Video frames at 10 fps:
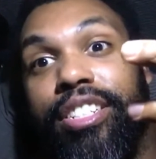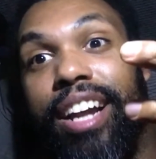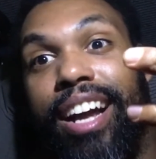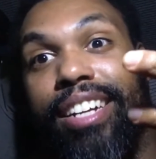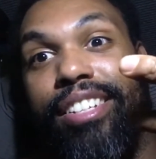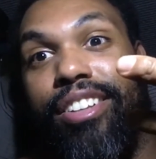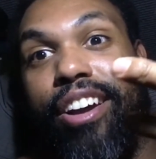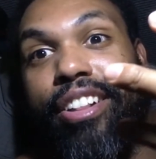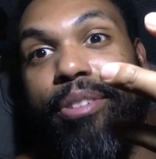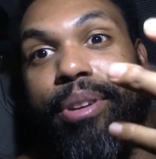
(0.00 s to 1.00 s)
is the hottest
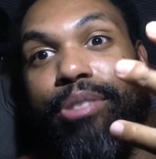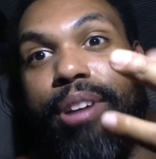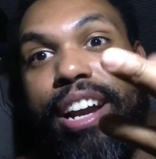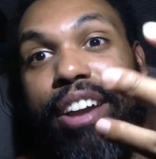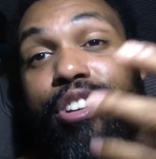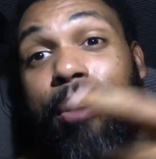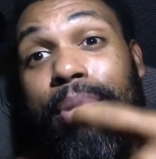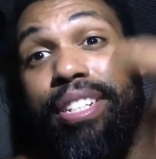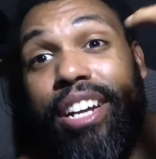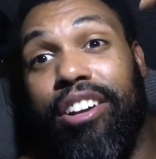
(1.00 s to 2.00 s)
stock there is right now. You know how
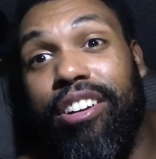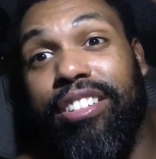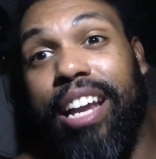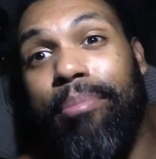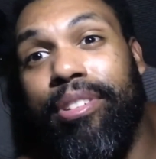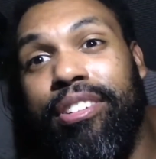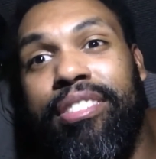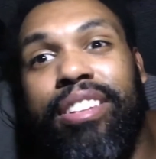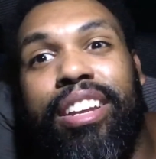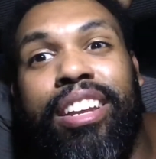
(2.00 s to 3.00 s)
much that costs?
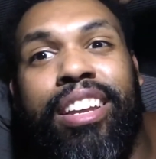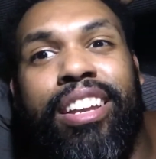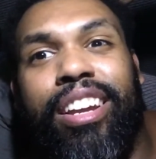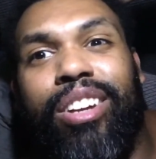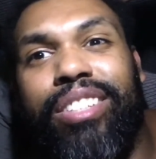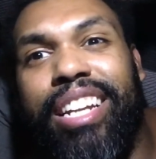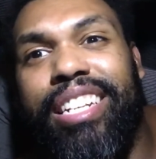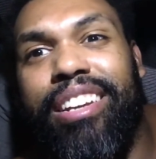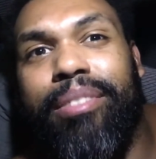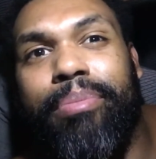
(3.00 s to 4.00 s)
Amazon it costs
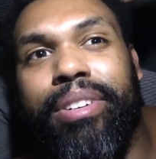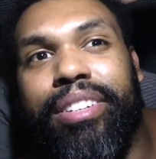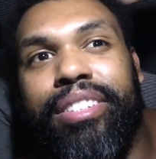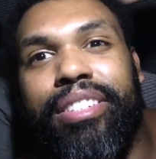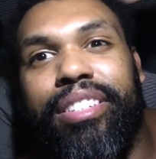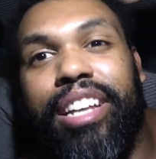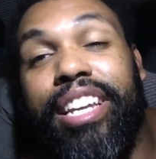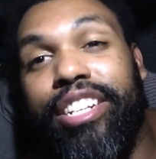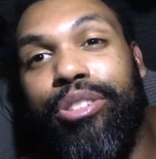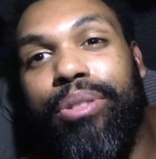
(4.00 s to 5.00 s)
nineteen hundred bucks. I
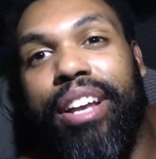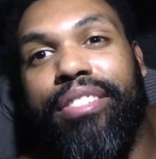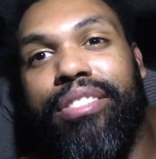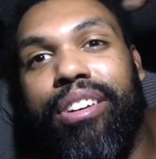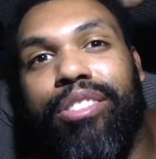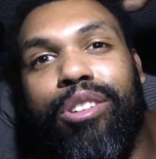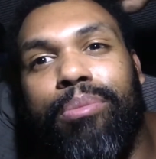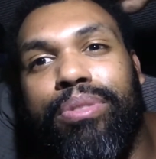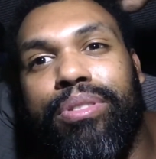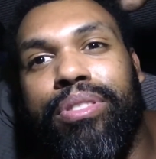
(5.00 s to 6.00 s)
think it's two thousand dollars
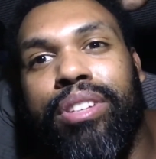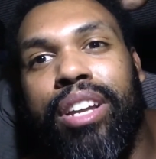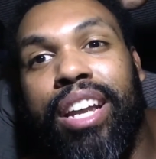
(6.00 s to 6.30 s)
almost.